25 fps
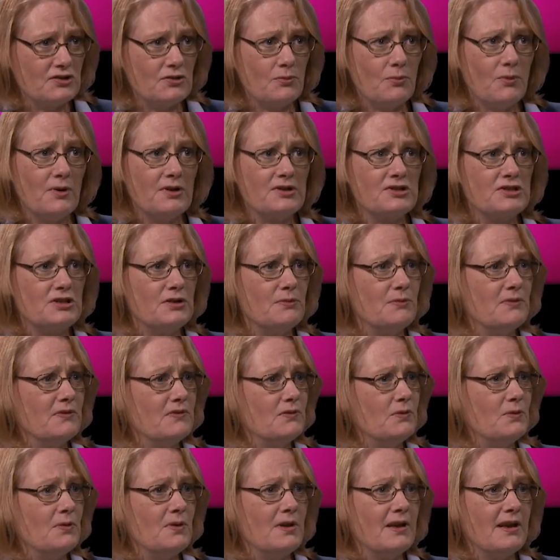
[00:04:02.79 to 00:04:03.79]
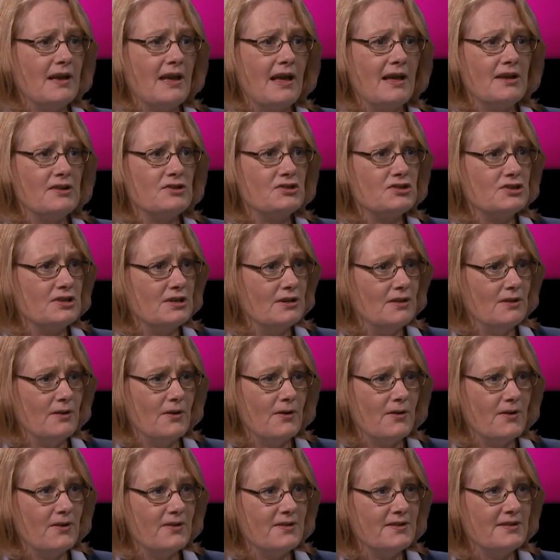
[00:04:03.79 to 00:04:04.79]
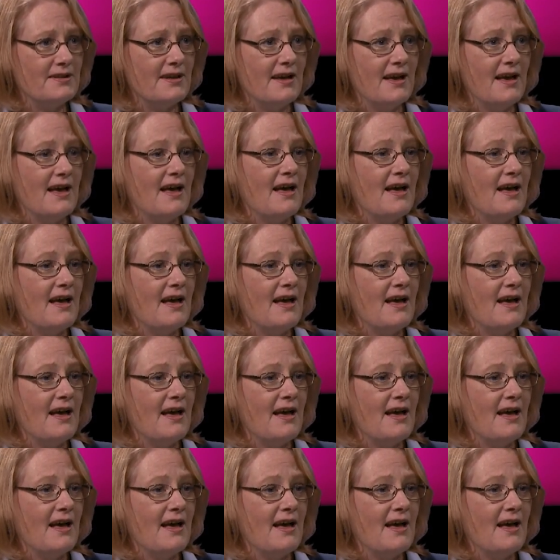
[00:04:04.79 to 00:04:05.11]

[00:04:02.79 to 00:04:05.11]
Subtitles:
to what she was doing and she learned.